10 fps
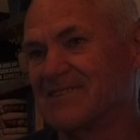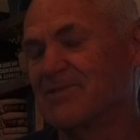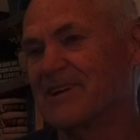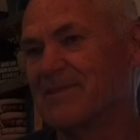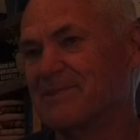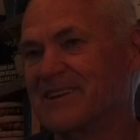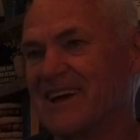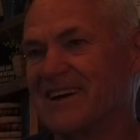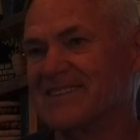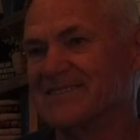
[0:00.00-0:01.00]
went up and
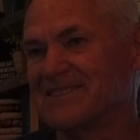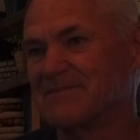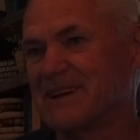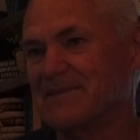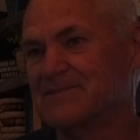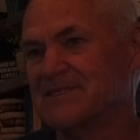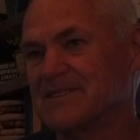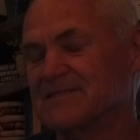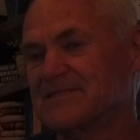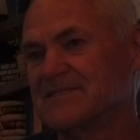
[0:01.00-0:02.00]
down. Sometimes
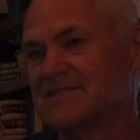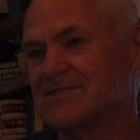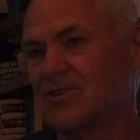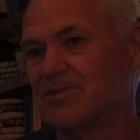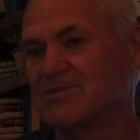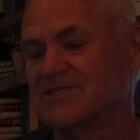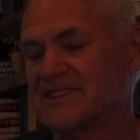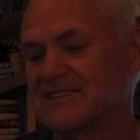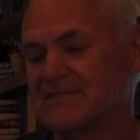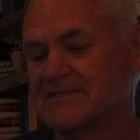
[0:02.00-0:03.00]
the door would
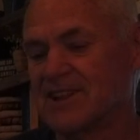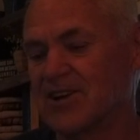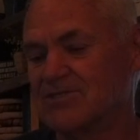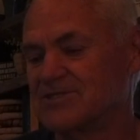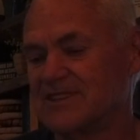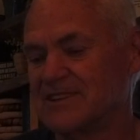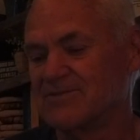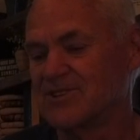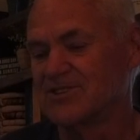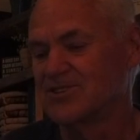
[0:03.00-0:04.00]
close and
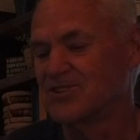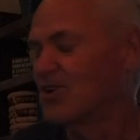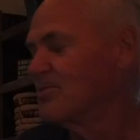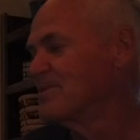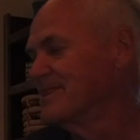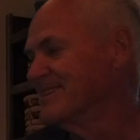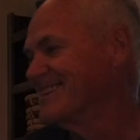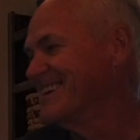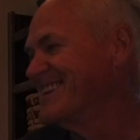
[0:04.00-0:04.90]
we couldn't open.